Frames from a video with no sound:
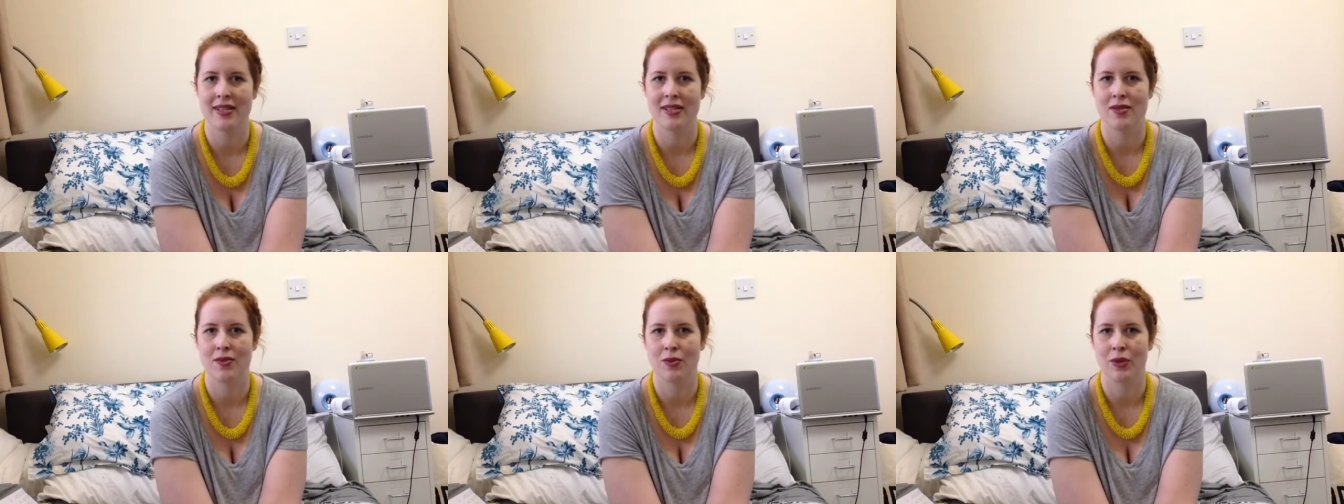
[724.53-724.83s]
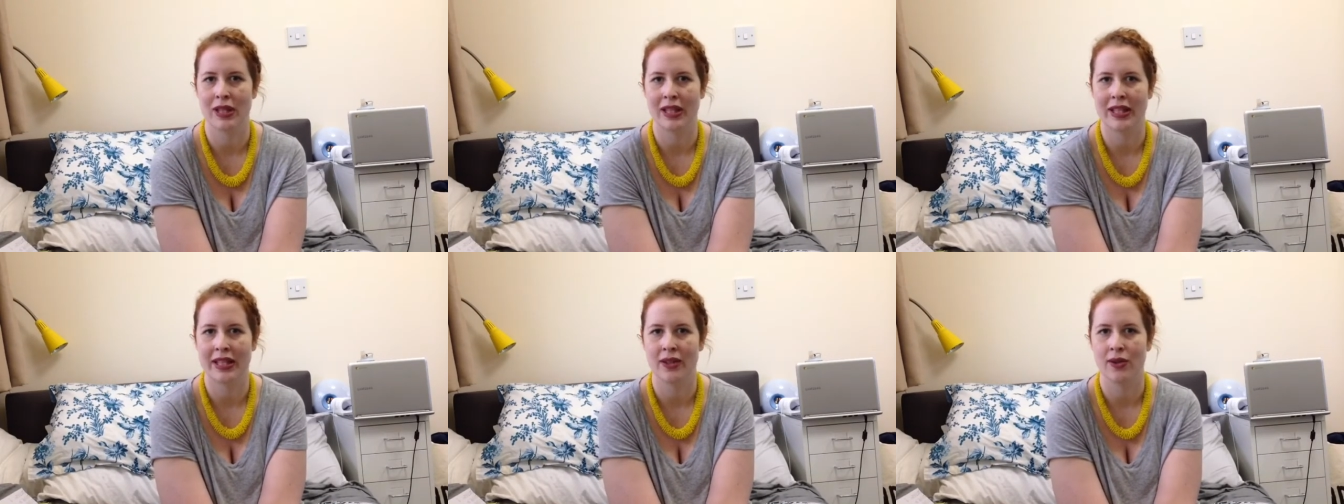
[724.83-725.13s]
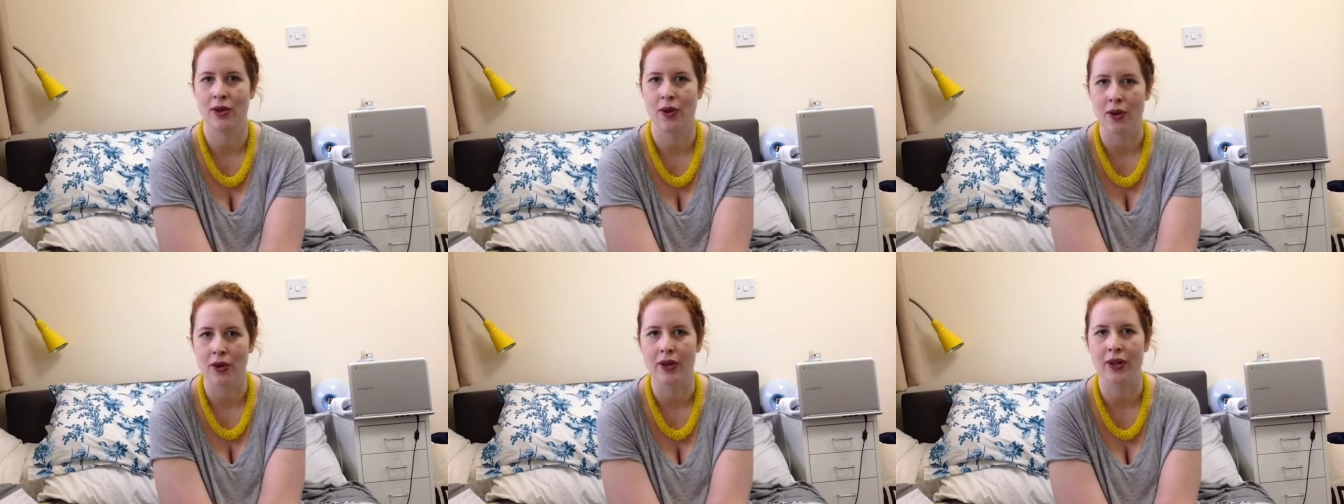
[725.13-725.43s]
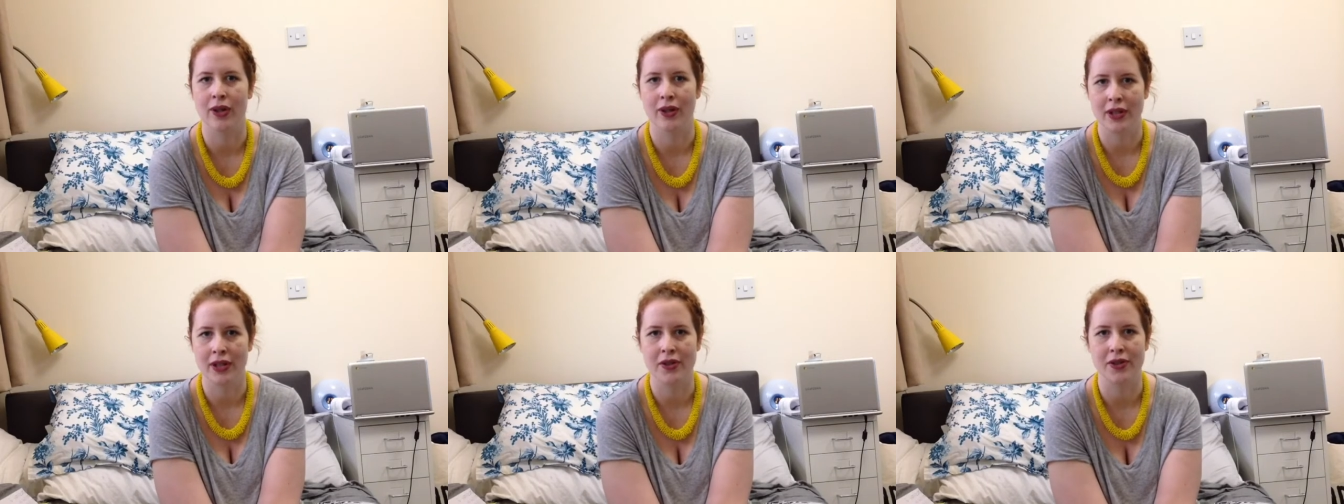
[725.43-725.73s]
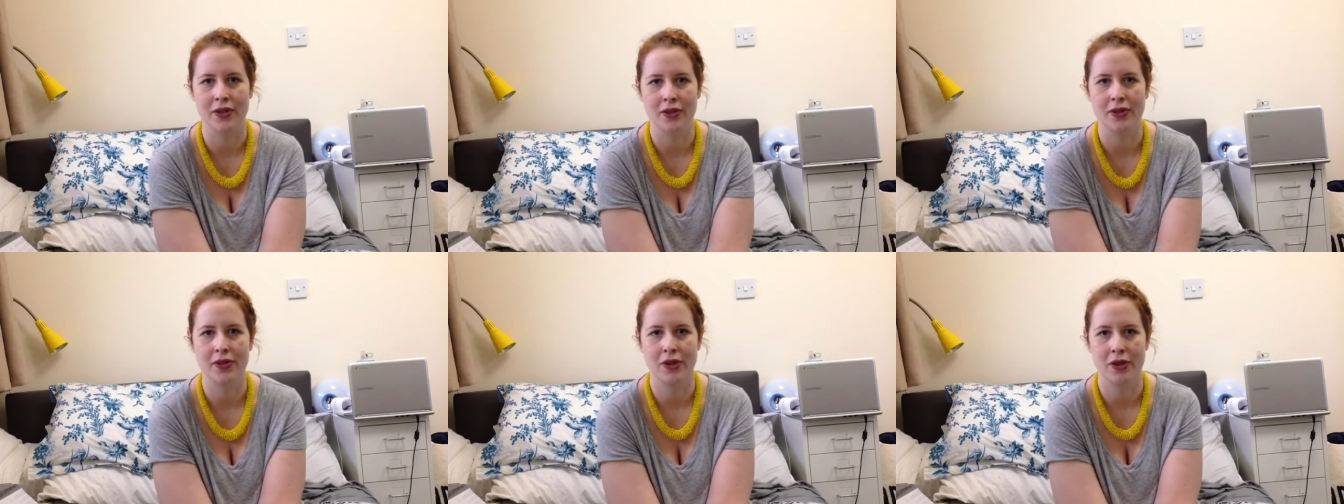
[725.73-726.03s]
it's really not going to
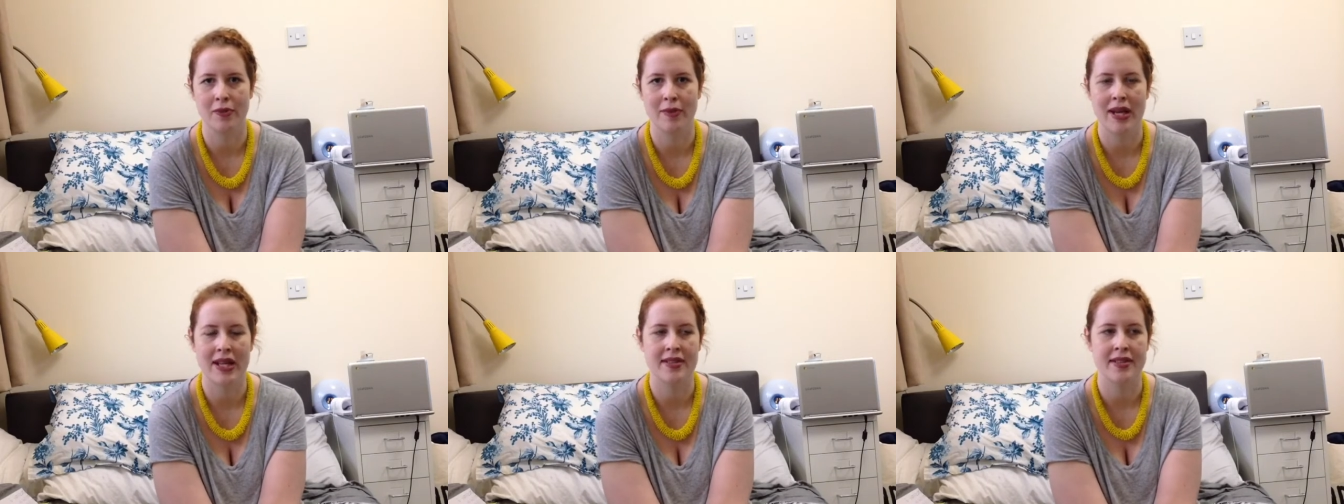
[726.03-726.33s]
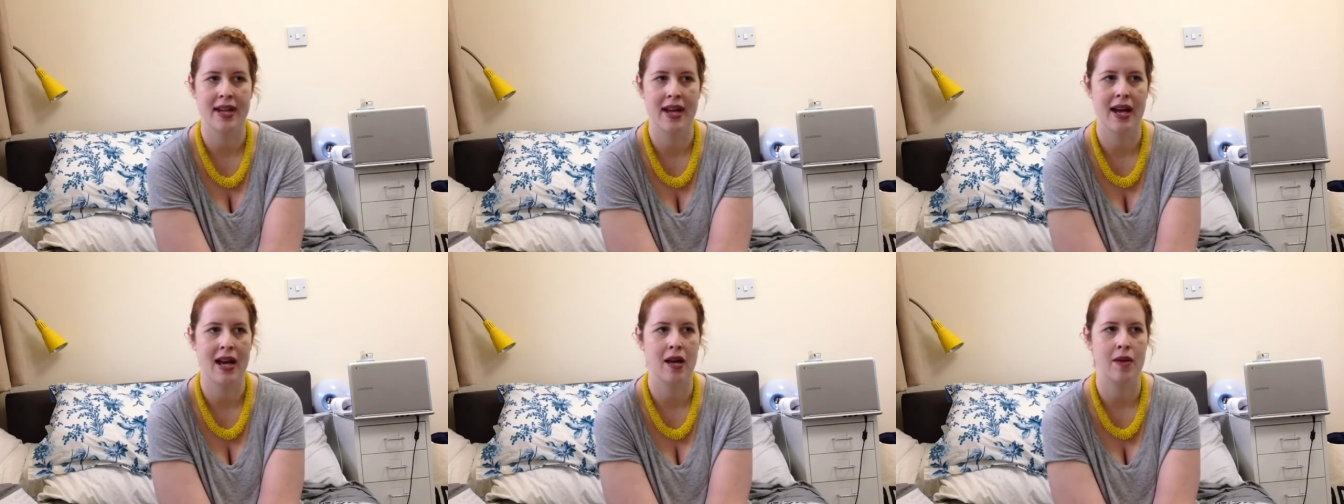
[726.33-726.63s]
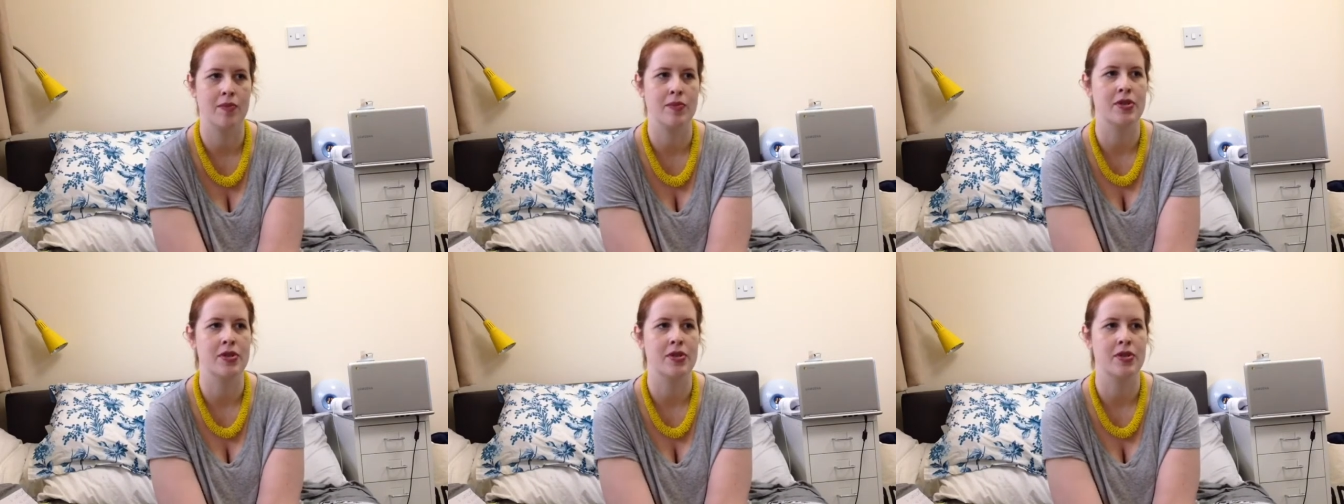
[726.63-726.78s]
do too much harm.